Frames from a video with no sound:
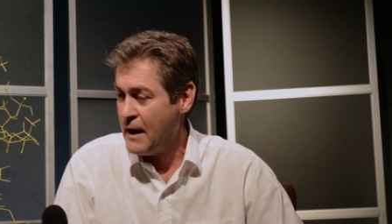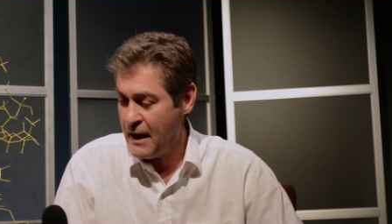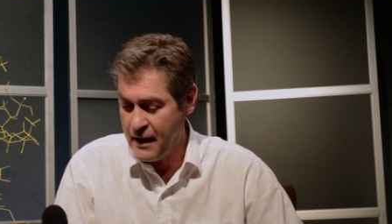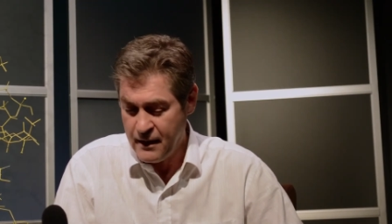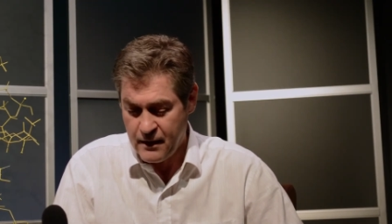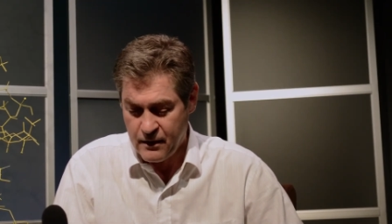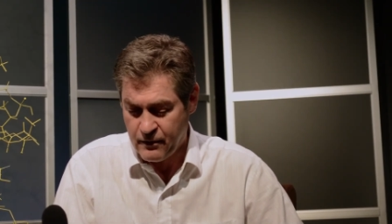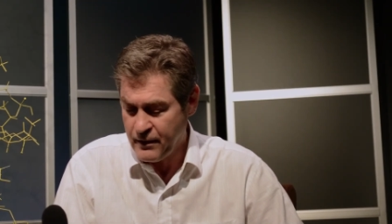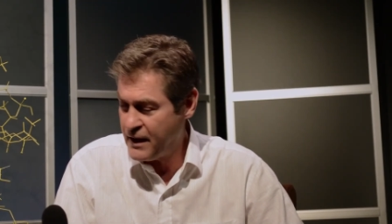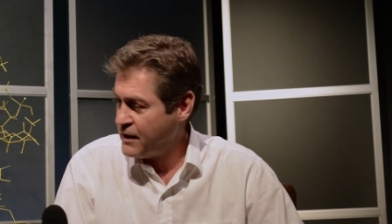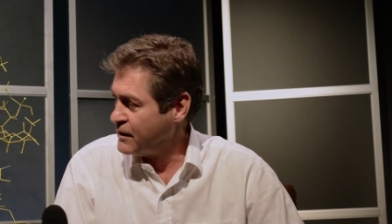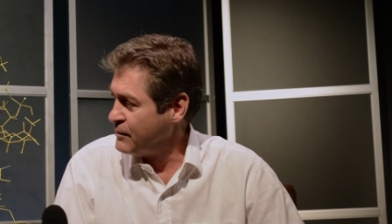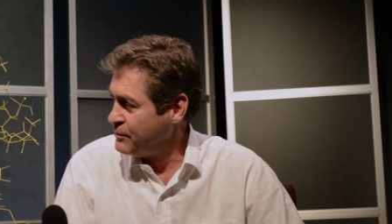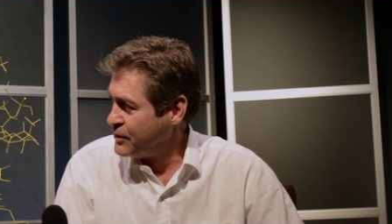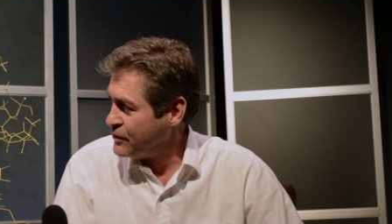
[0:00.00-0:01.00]
and the
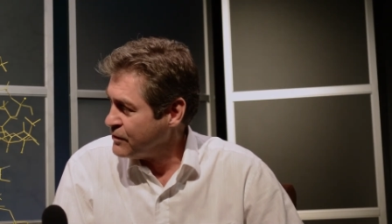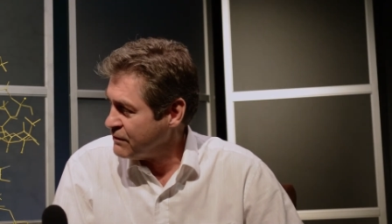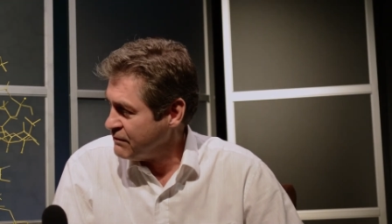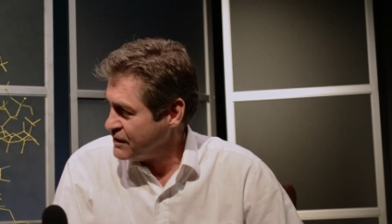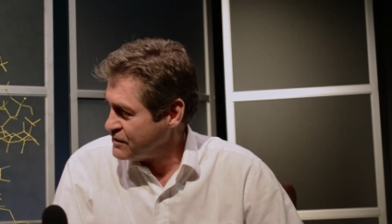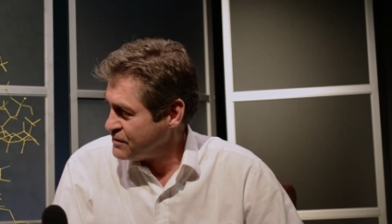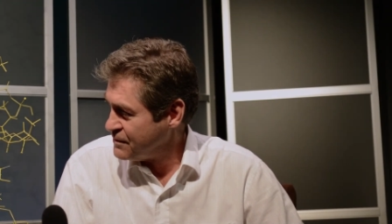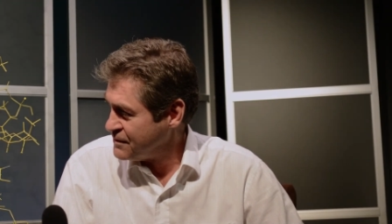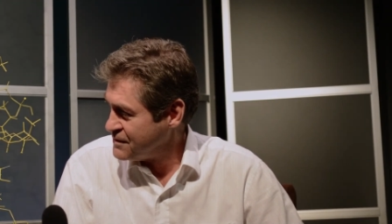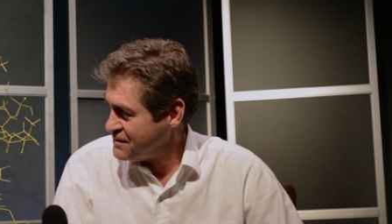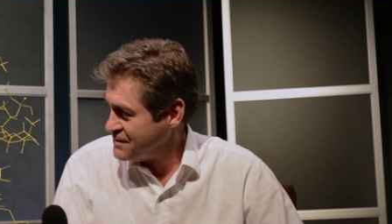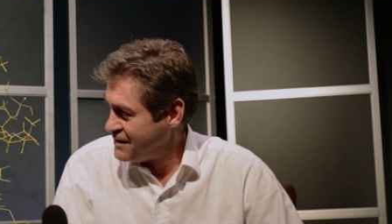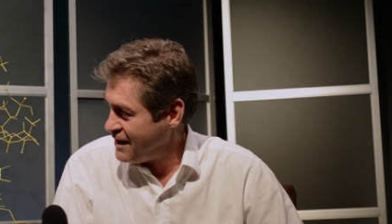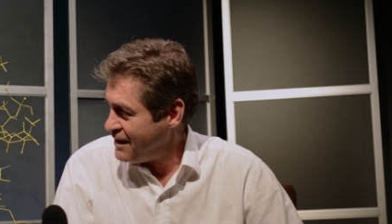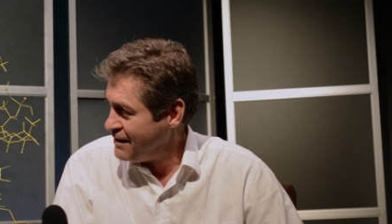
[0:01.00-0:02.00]
great computer
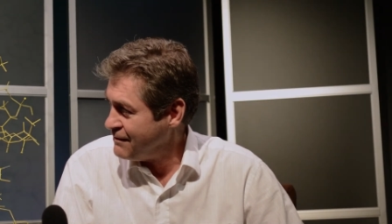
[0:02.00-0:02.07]
resources